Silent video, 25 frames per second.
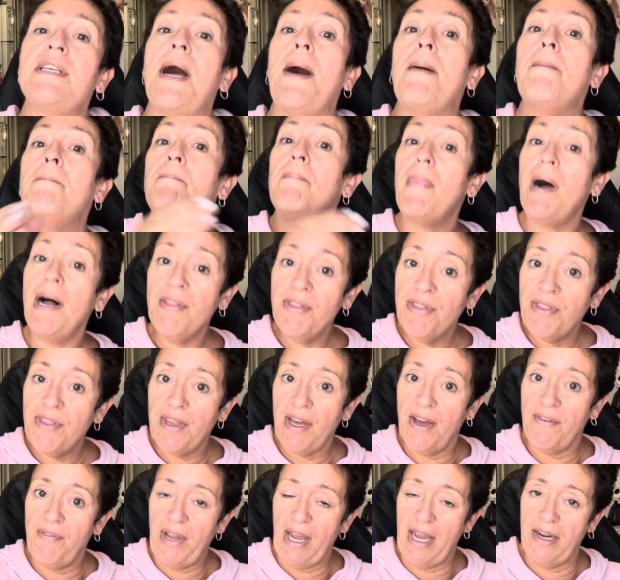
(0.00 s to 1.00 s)
a month
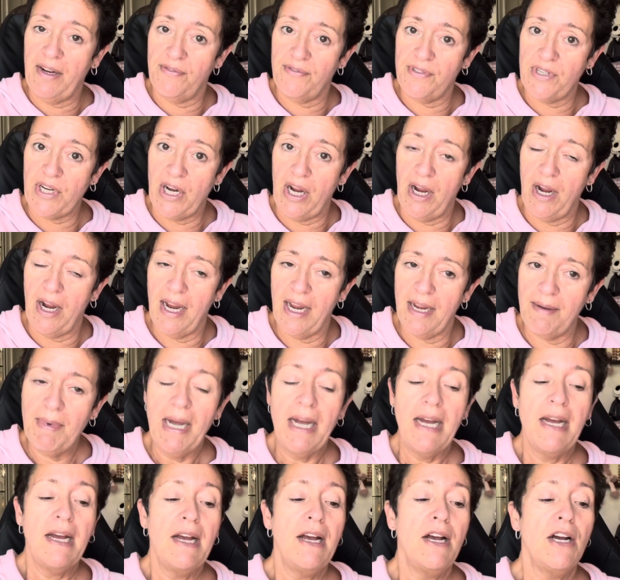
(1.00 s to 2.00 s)
ahead of time
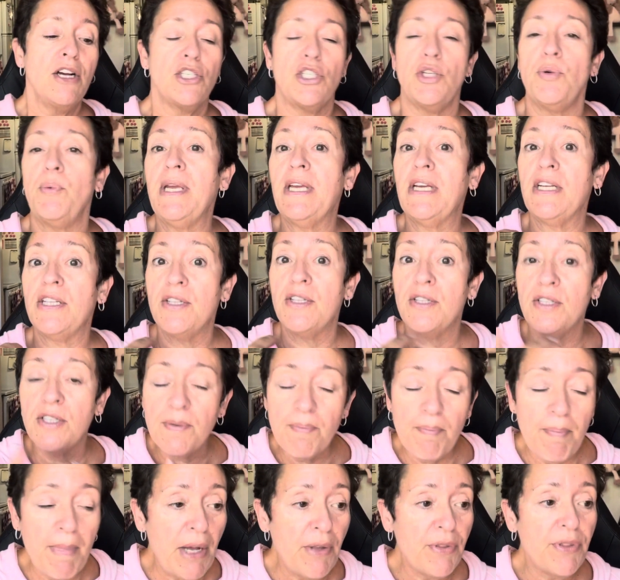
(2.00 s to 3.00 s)
so we could
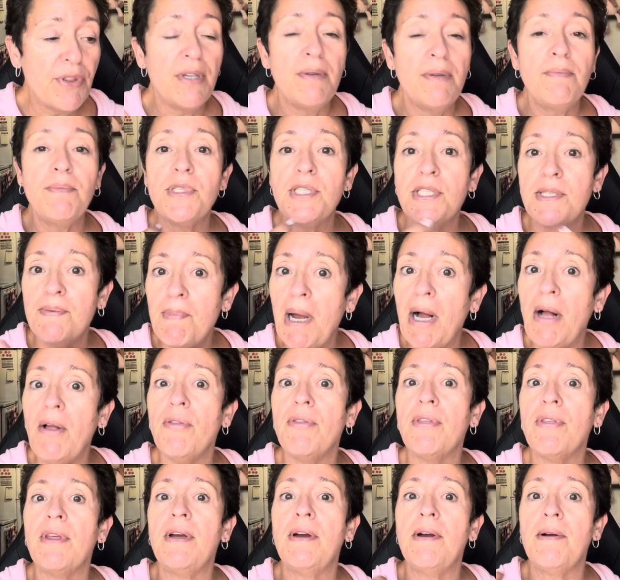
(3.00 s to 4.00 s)
melt them, smell
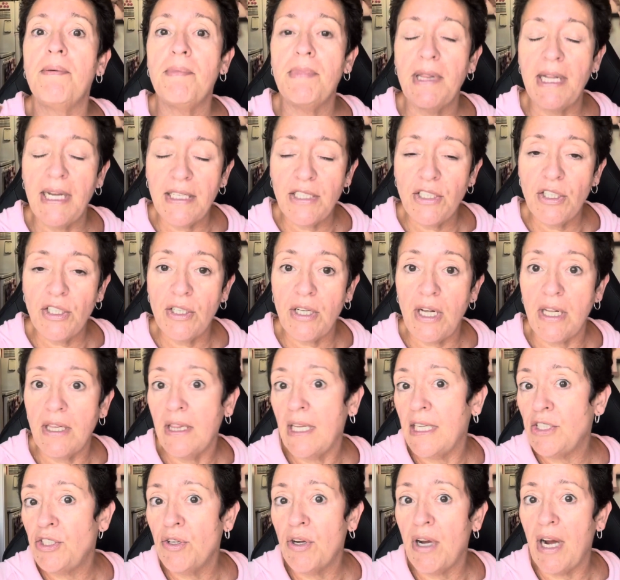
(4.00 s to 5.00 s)
them, let,
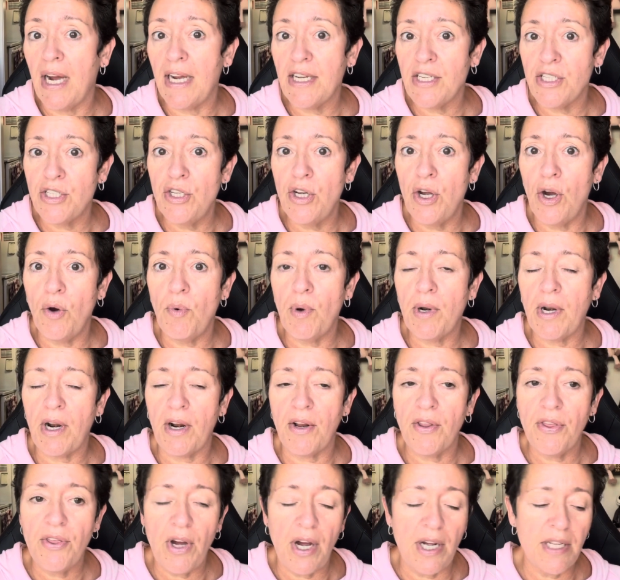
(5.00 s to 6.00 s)
let you guys know what our
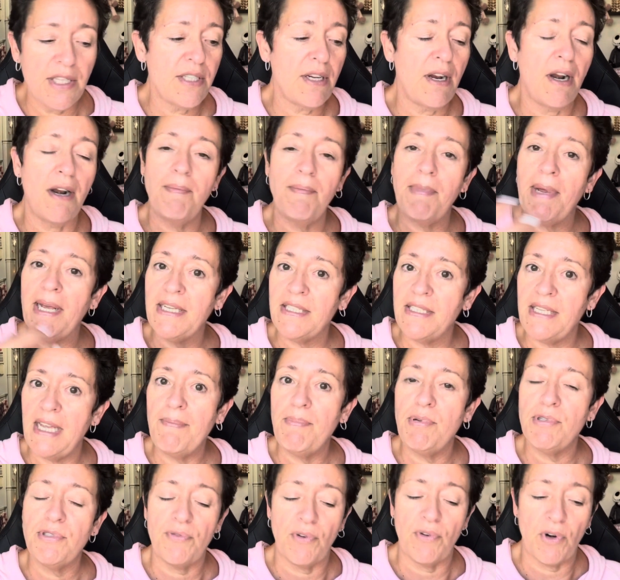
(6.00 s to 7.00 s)
thoughts are, make
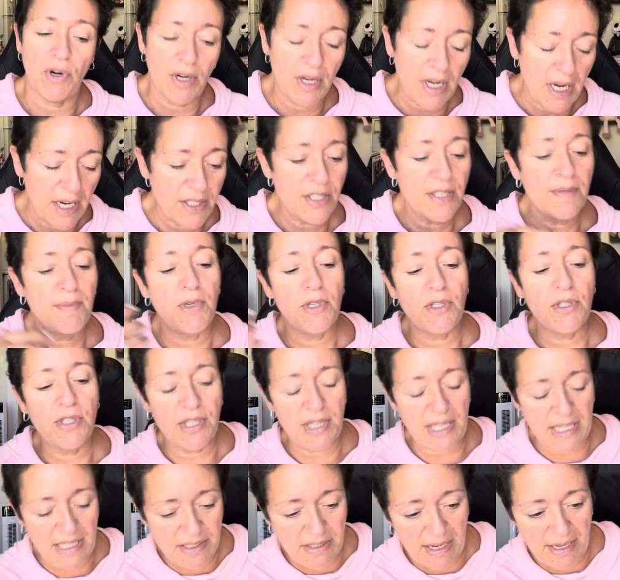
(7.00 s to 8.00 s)
samples for our customers,
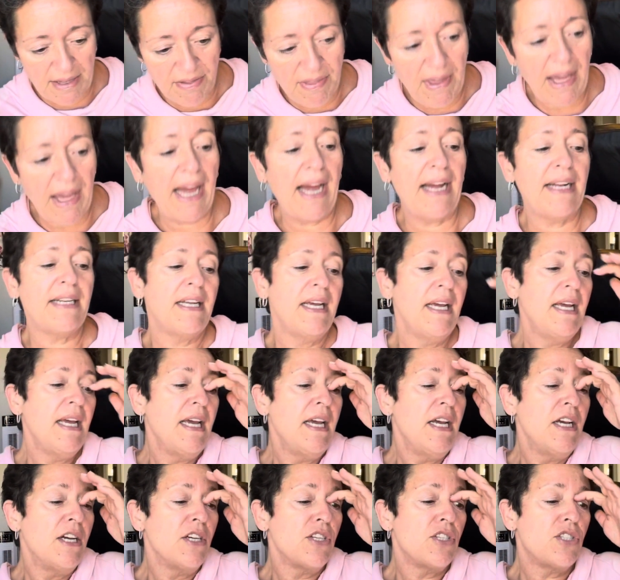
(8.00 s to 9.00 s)
things like that.
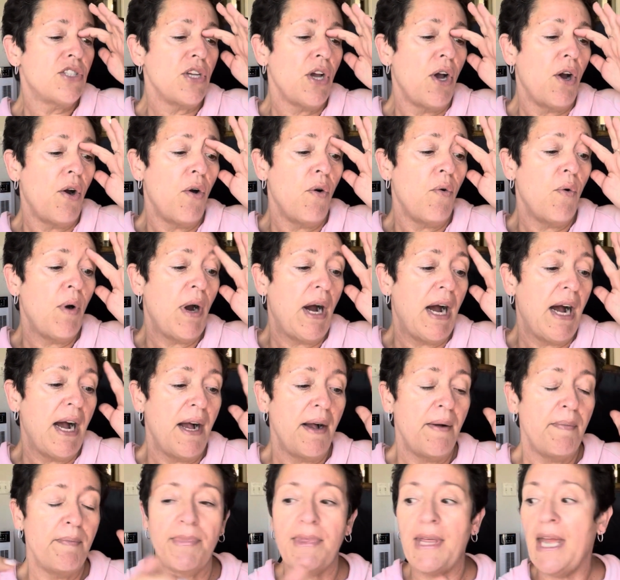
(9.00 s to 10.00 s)
So
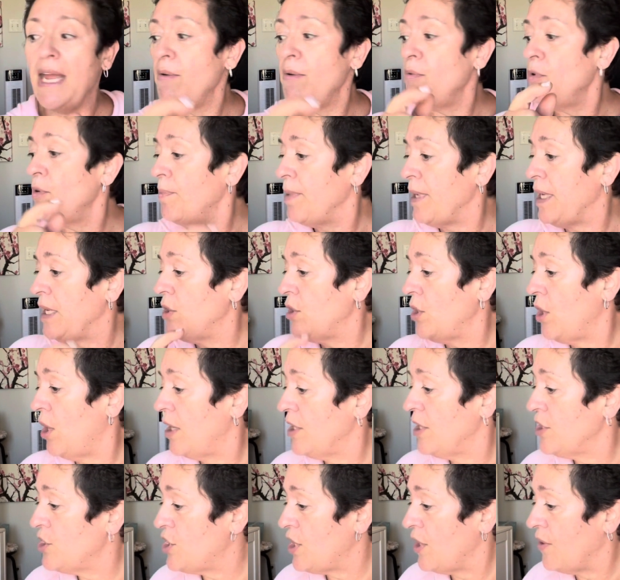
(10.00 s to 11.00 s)
um, they will be
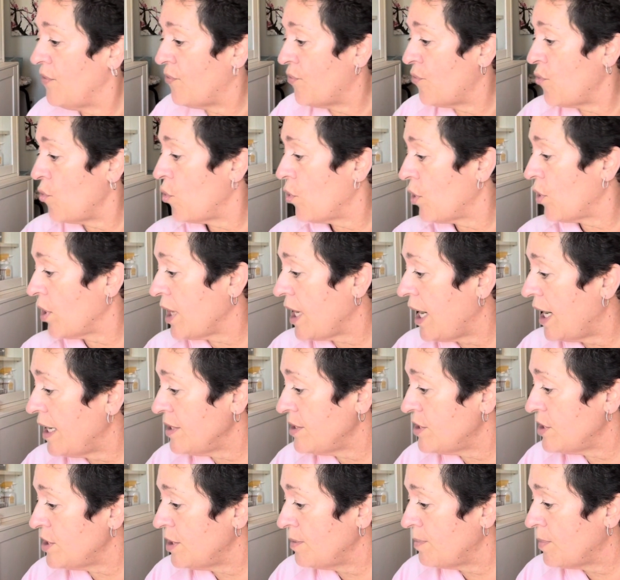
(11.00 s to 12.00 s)
launching for
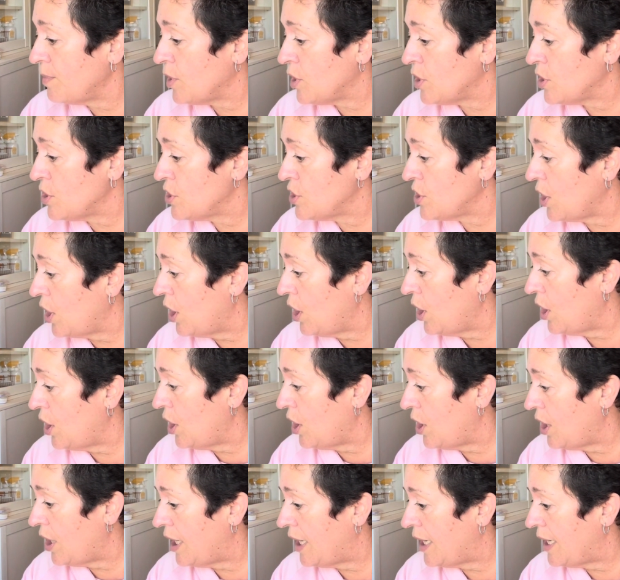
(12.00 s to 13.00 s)
customers
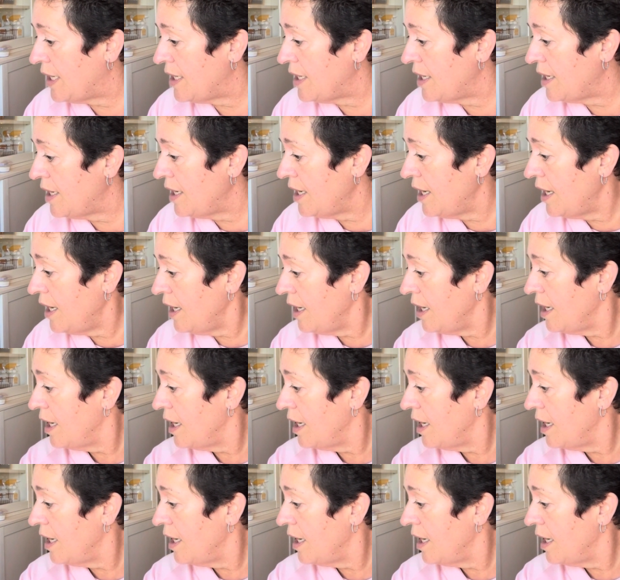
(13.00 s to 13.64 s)
on